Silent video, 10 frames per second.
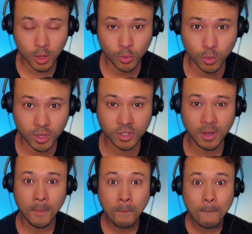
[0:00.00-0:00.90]
through this
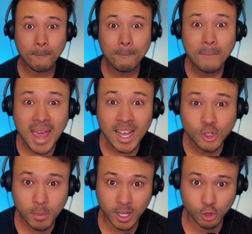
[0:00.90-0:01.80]

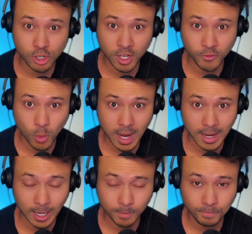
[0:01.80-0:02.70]
major shift right
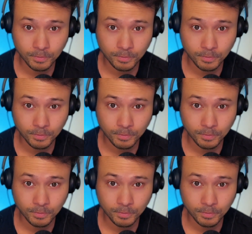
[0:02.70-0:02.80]
now.